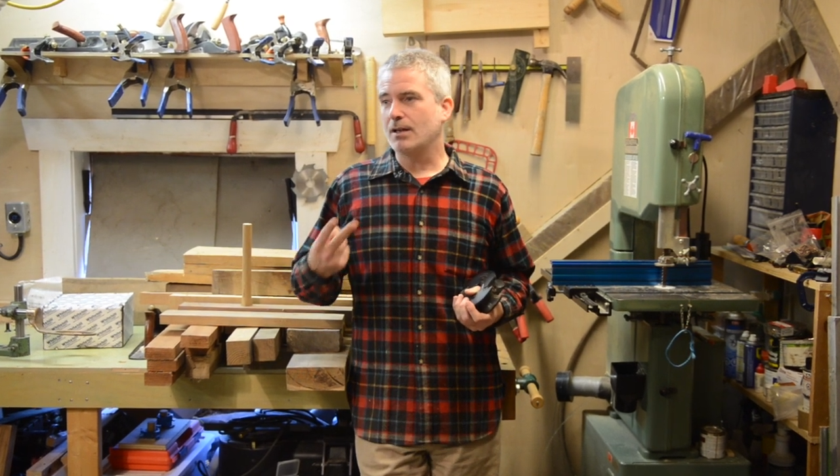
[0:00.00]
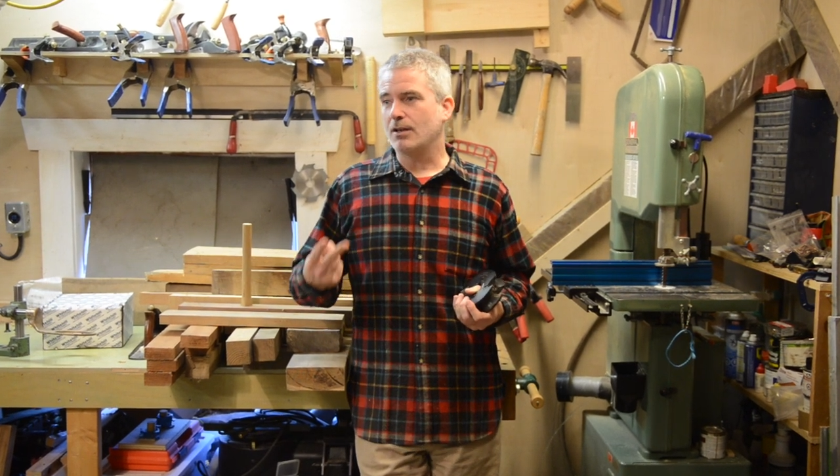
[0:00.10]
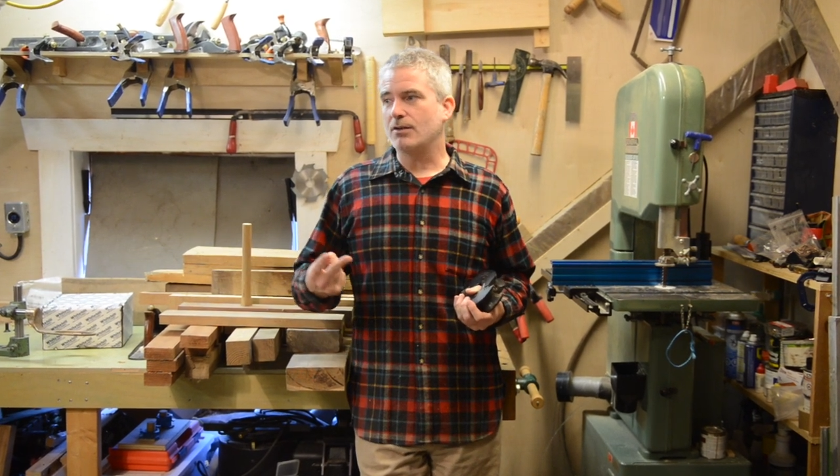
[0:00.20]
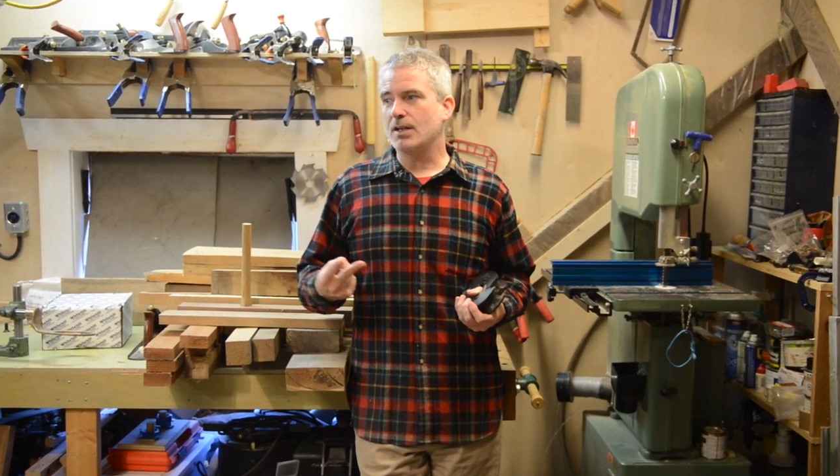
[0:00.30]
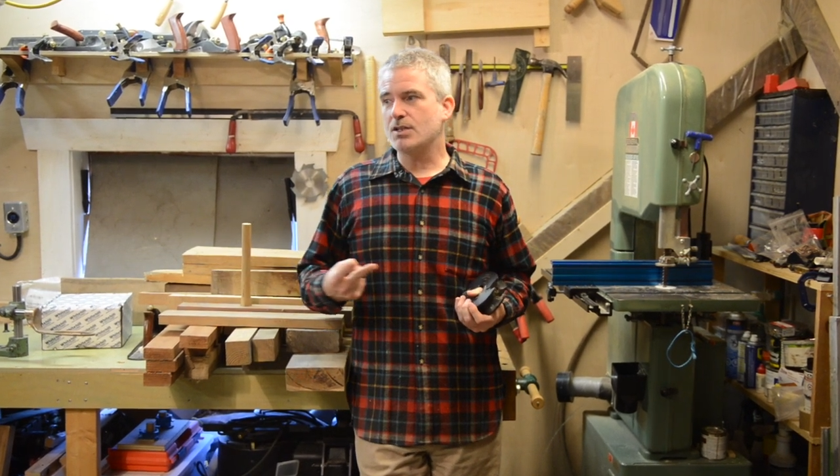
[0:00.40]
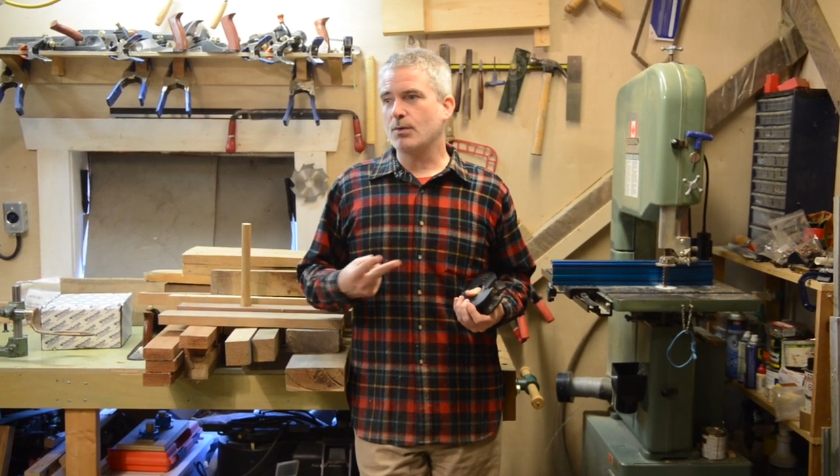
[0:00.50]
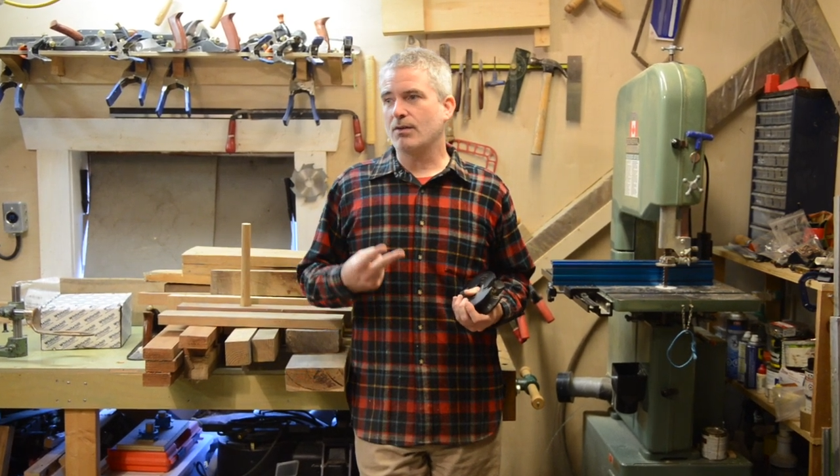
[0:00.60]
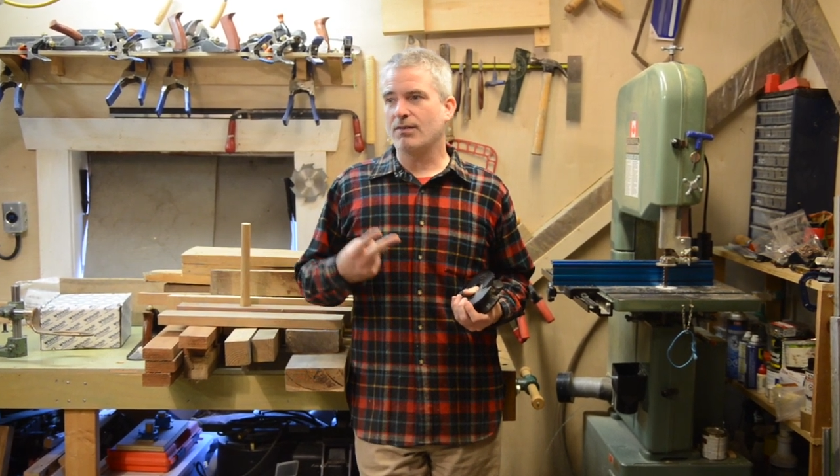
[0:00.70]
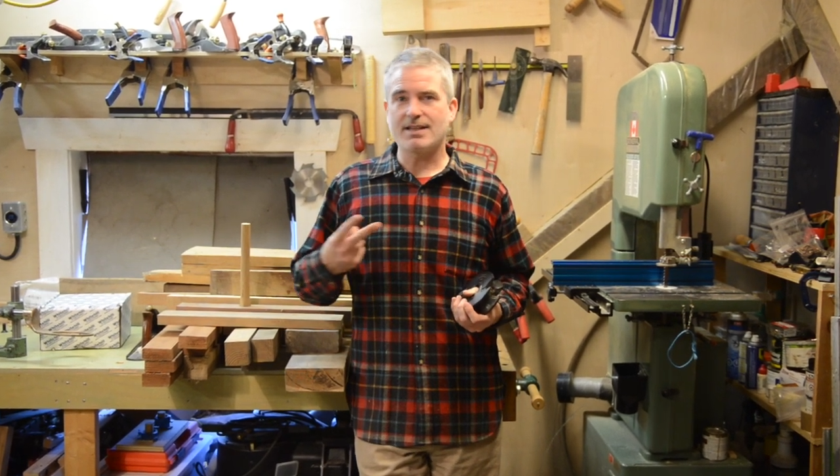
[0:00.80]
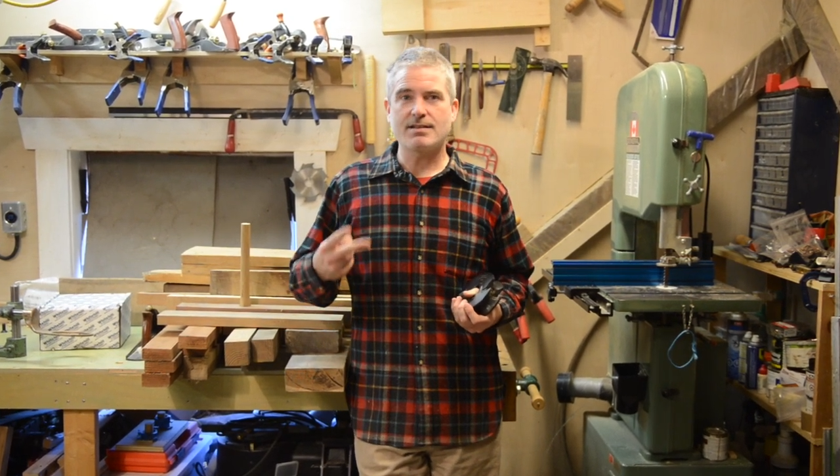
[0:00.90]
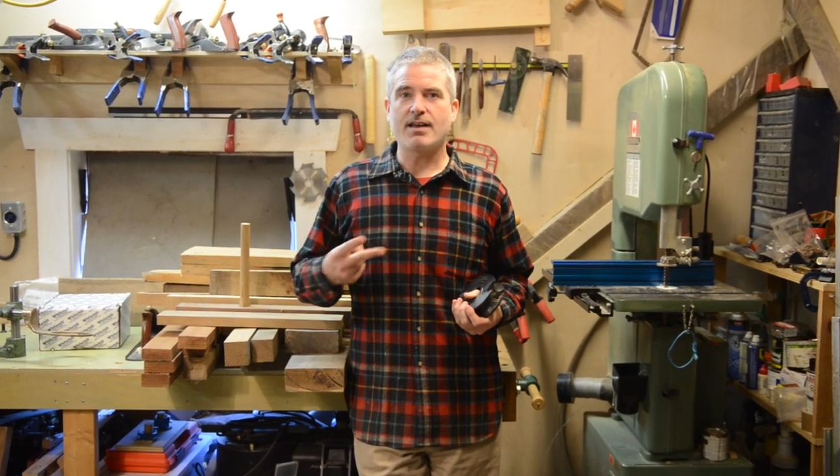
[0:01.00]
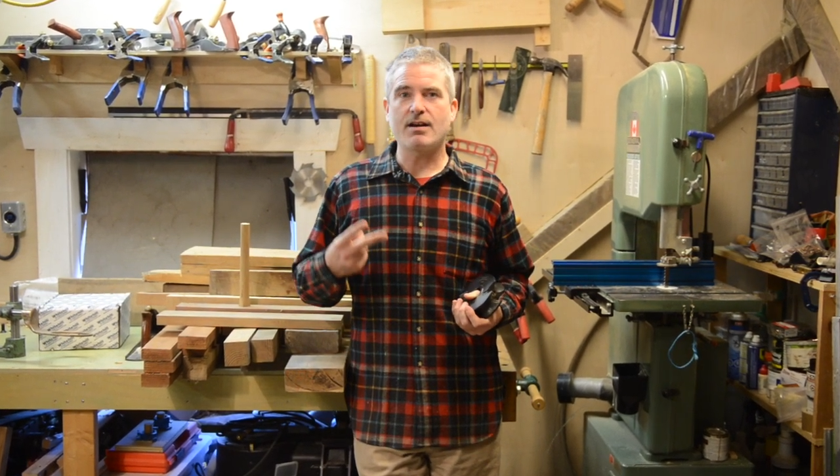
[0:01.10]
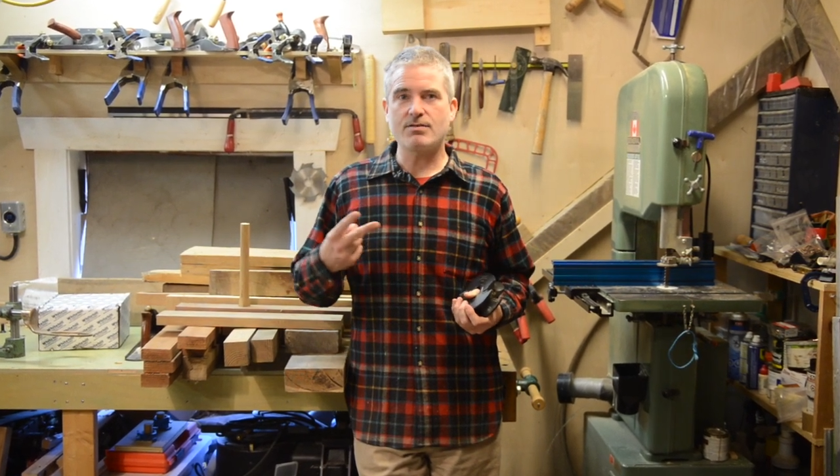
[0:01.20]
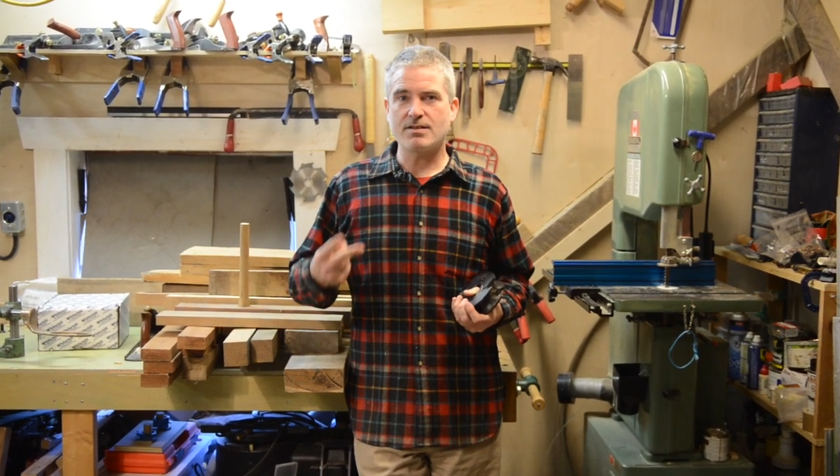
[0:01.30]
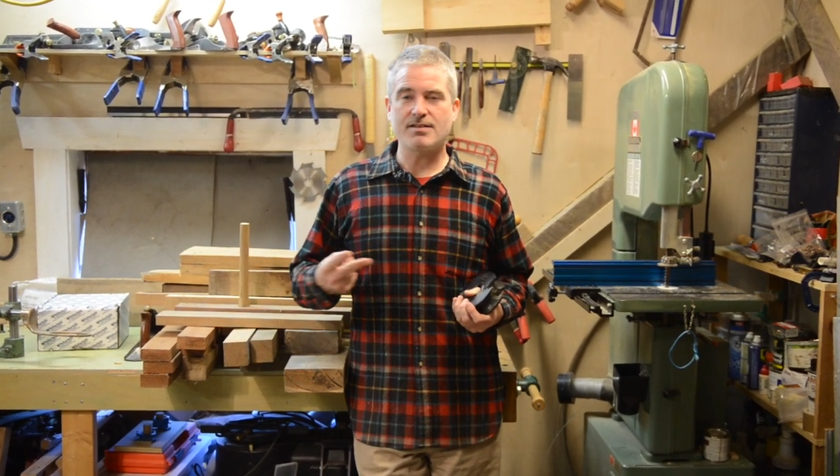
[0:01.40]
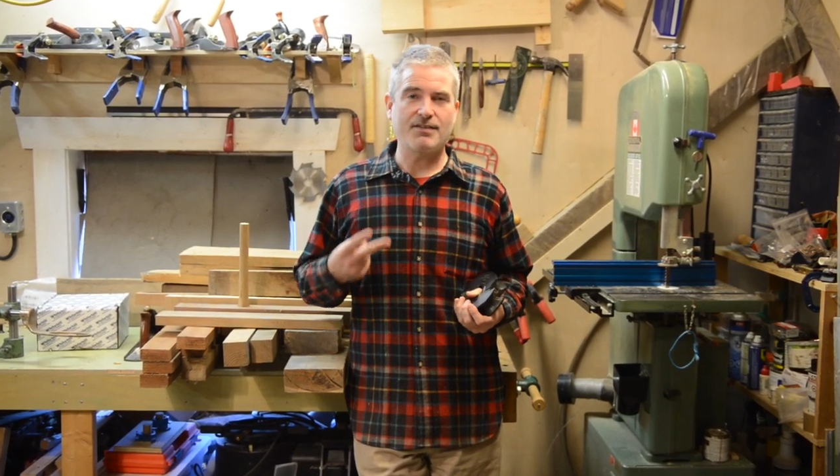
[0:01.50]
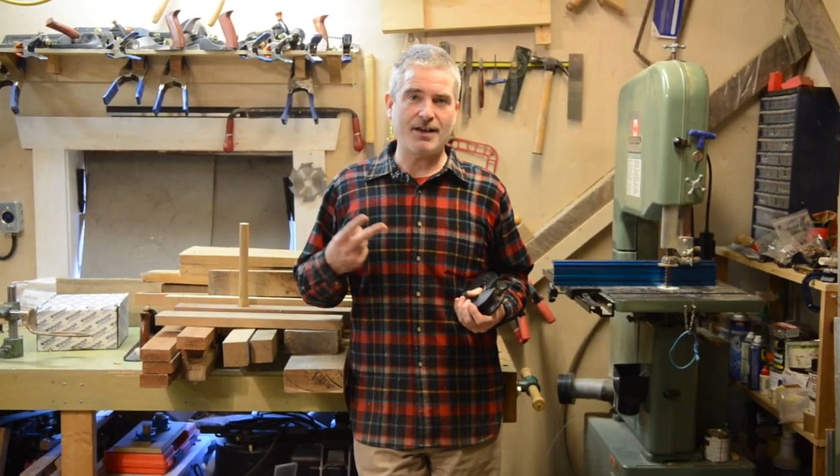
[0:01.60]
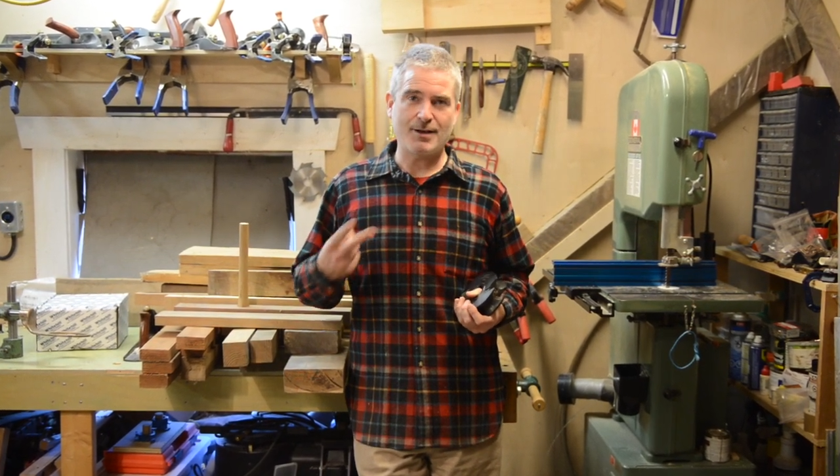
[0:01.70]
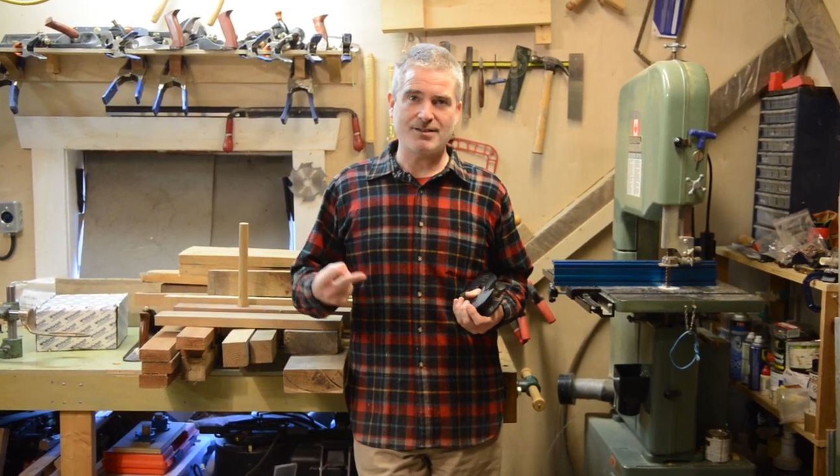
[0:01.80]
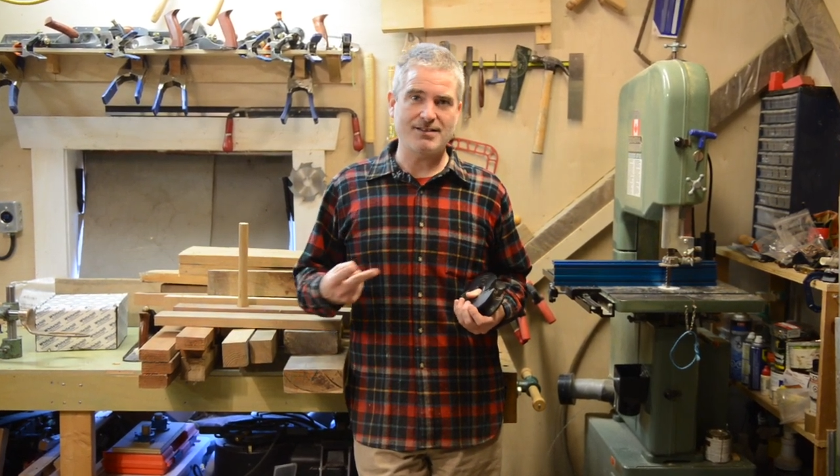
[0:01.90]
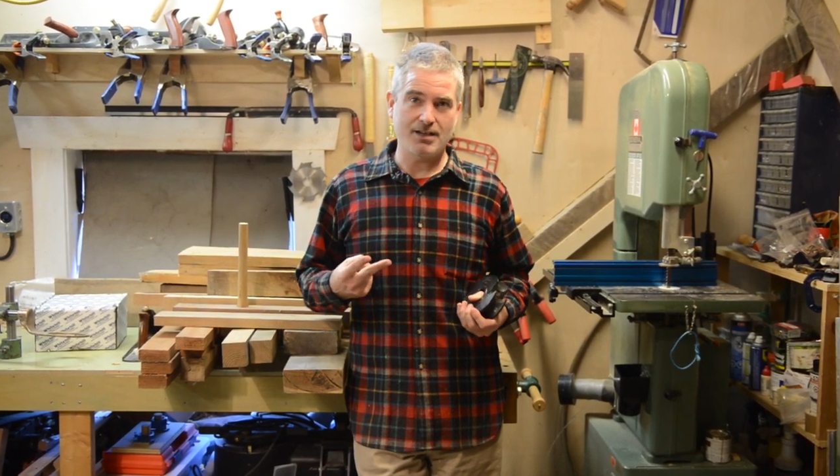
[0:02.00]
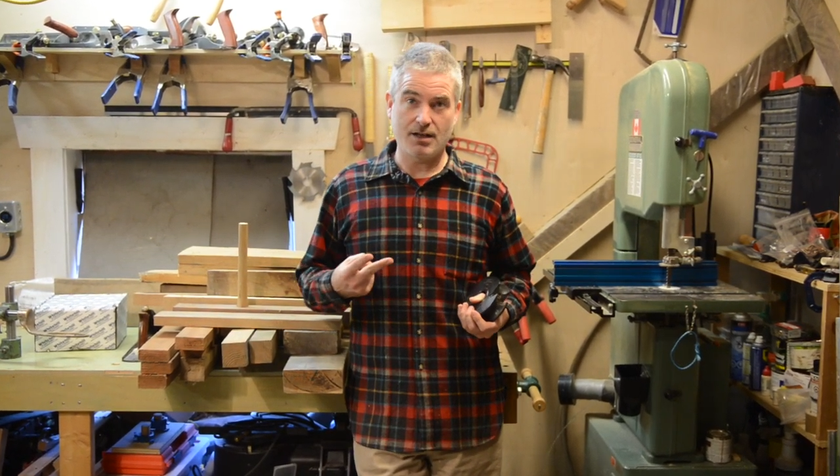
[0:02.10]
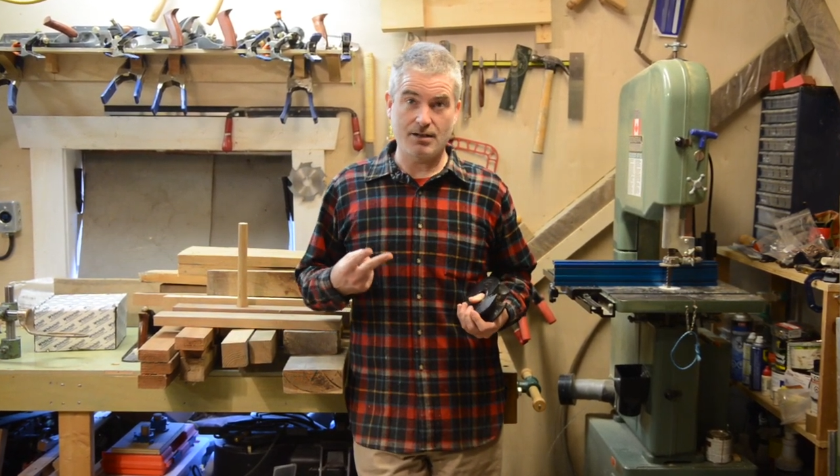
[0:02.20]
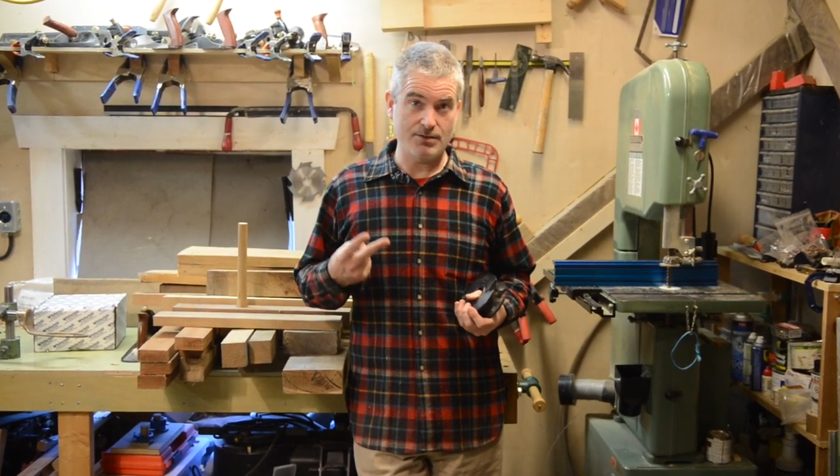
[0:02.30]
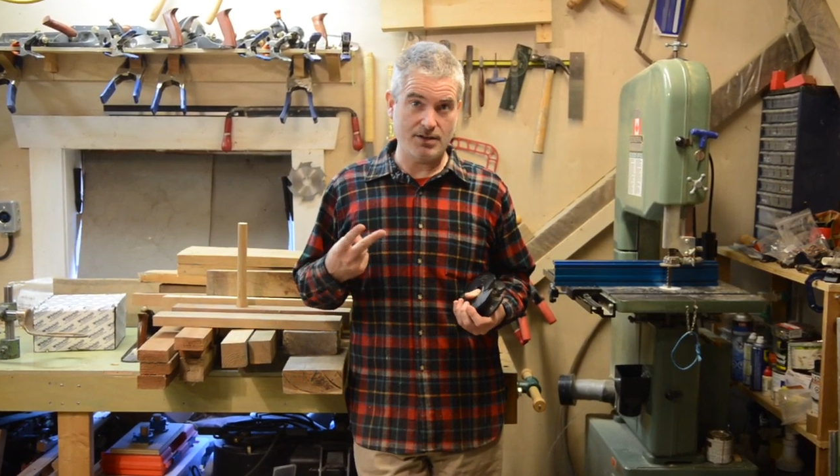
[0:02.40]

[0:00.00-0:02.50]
you need to invest thousands and thousands of dollars